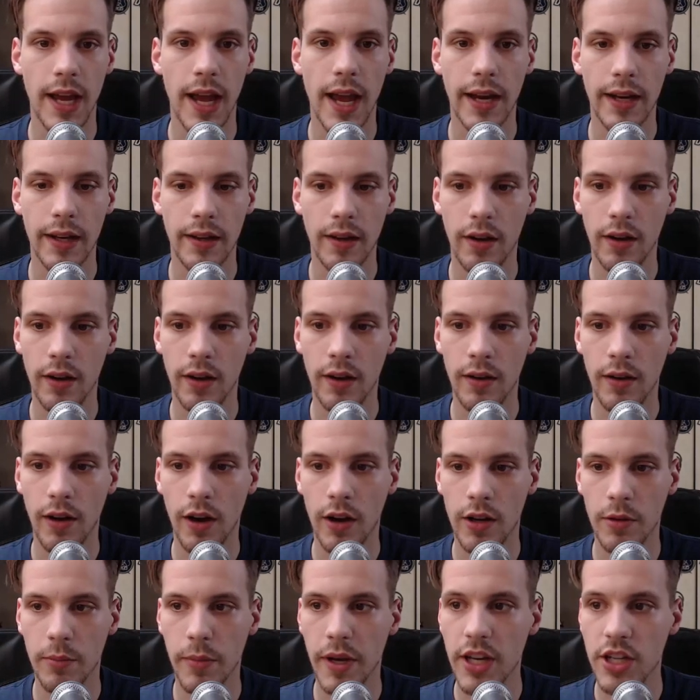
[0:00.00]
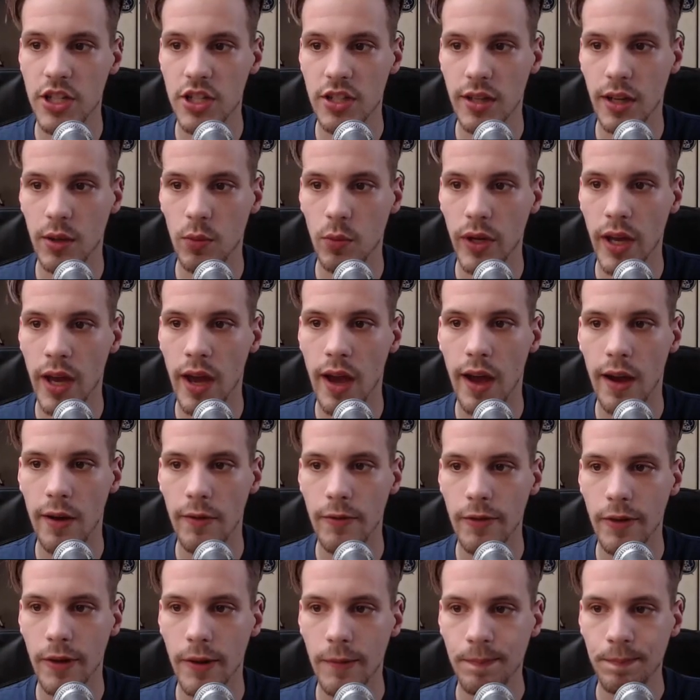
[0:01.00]
that automation that we
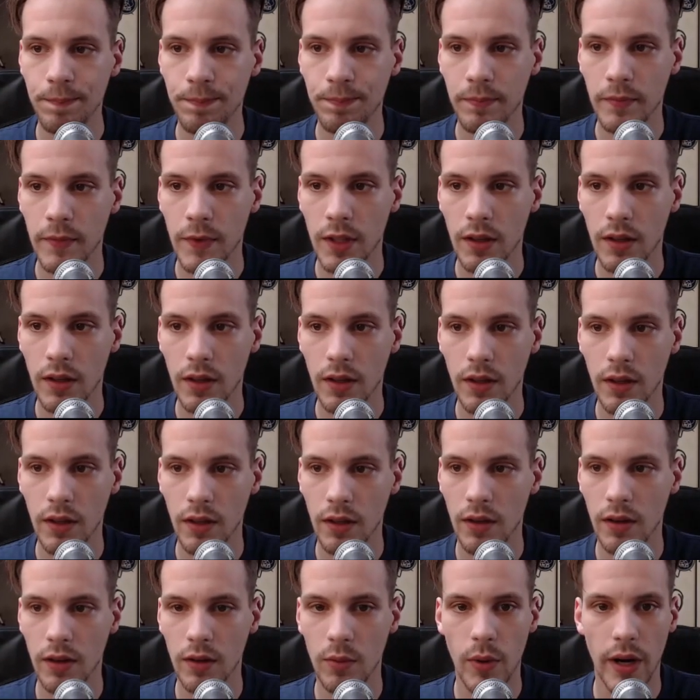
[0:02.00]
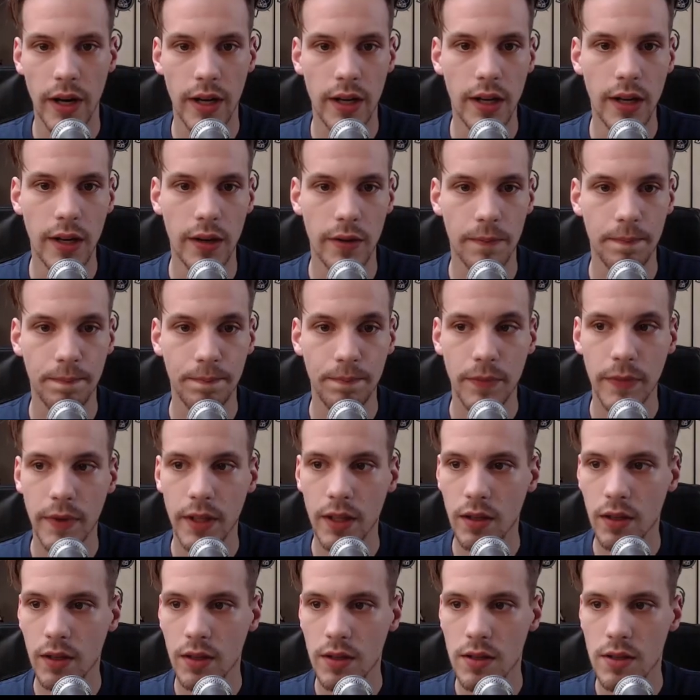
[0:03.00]
have right here.
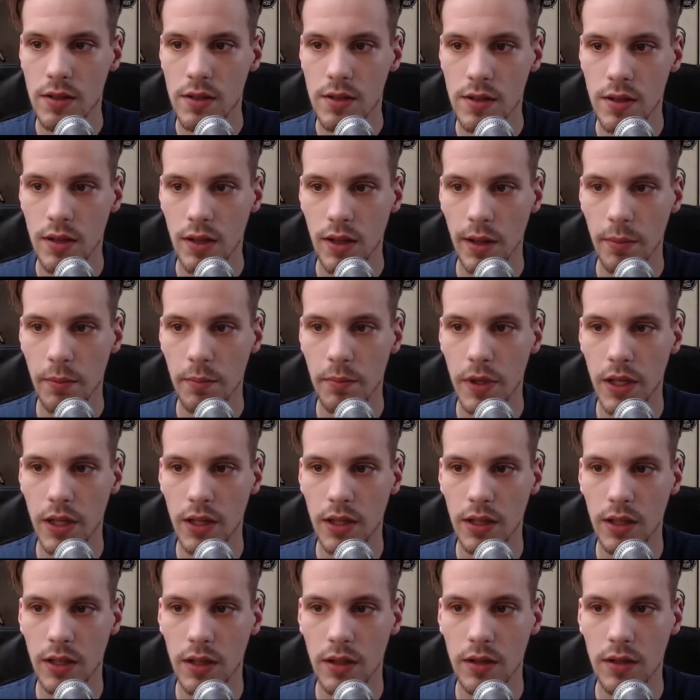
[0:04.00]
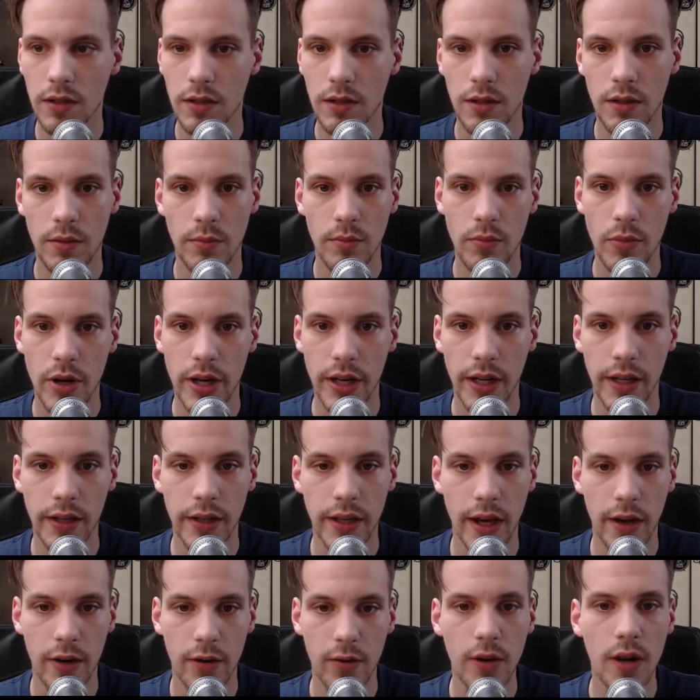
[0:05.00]
Let me bring
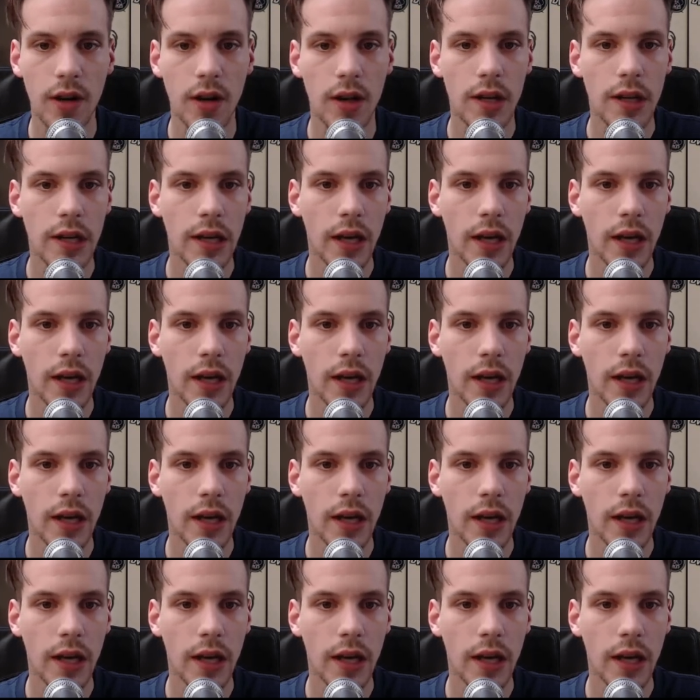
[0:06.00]
that down.